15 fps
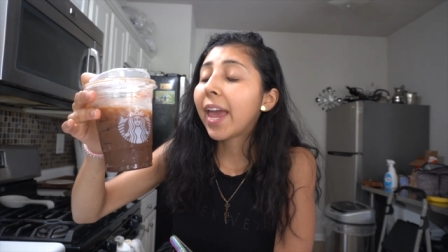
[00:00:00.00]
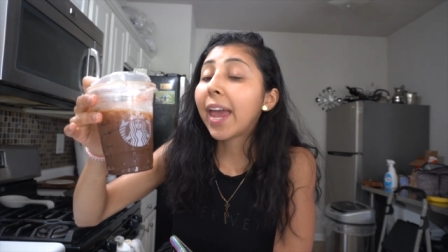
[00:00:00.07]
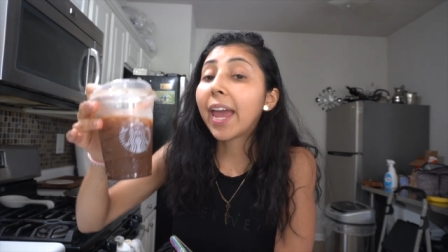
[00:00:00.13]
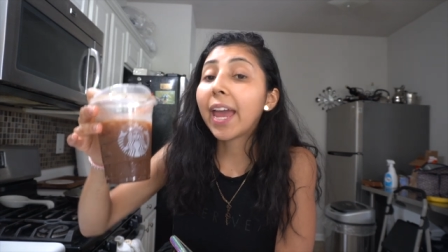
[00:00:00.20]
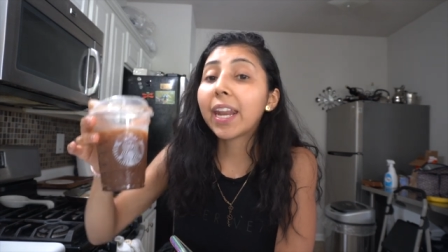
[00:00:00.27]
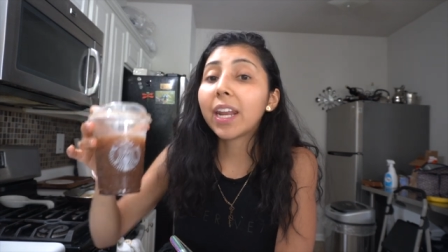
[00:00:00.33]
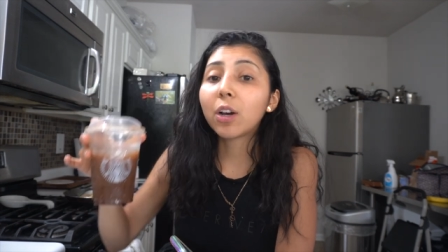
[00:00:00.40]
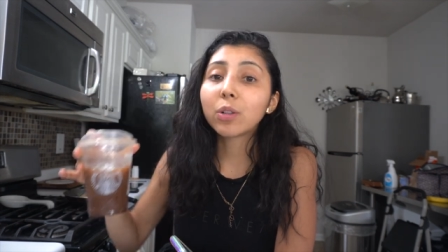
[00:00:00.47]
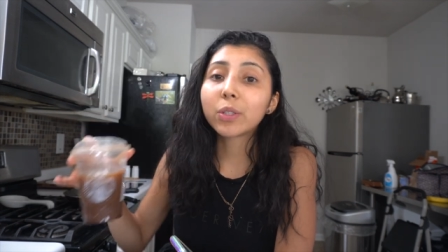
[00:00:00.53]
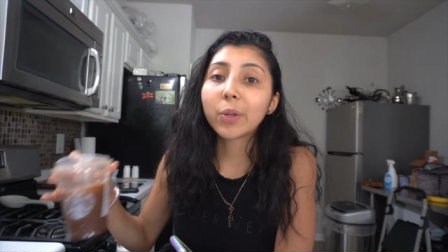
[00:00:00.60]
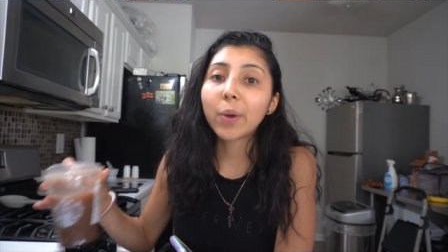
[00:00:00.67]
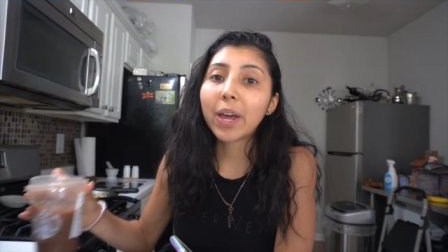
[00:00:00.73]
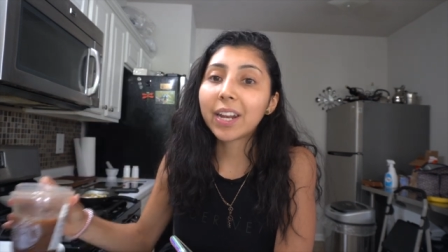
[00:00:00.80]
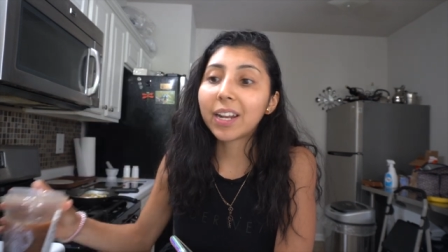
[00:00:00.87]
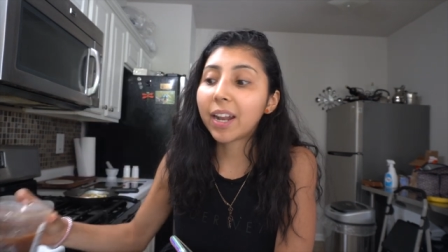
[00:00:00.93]
and I also
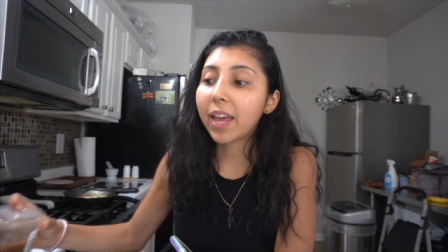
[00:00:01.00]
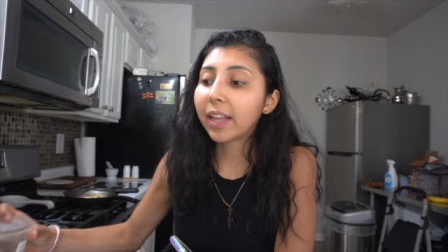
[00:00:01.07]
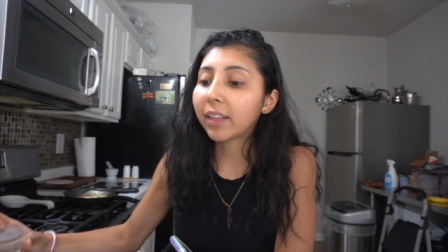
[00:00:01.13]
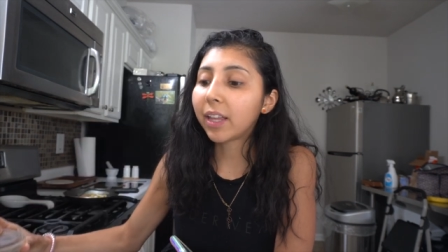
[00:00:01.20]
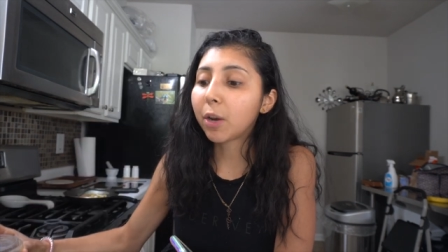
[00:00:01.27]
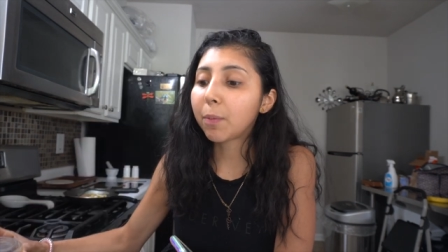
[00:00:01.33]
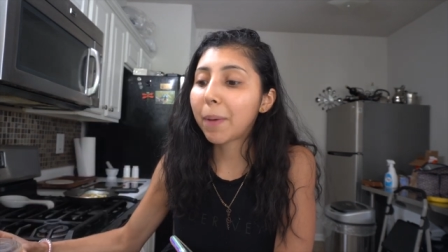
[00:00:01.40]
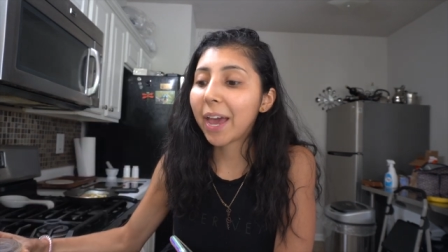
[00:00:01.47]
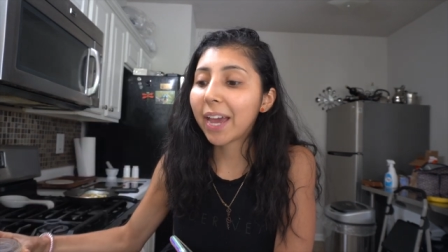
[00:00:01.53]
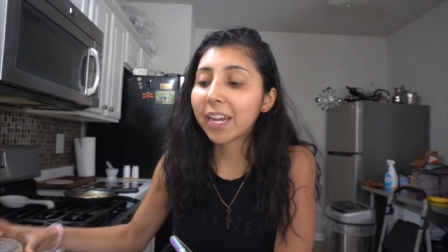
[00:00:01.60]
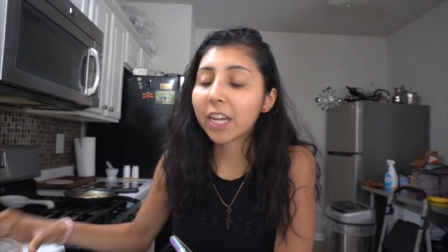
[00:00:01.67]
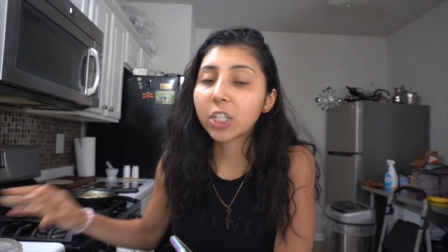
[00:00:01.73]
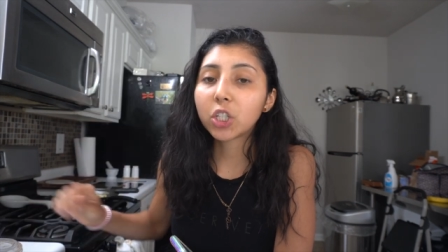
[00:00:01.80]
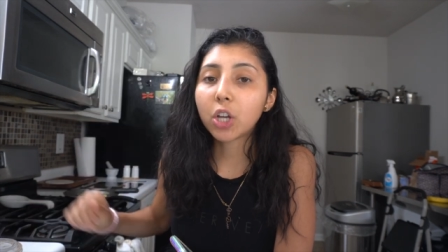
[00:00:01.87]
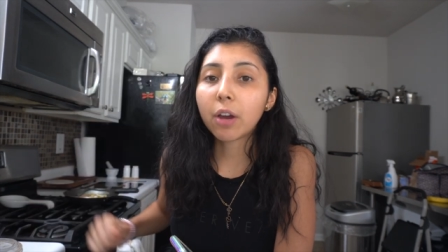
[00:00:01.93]
added a little package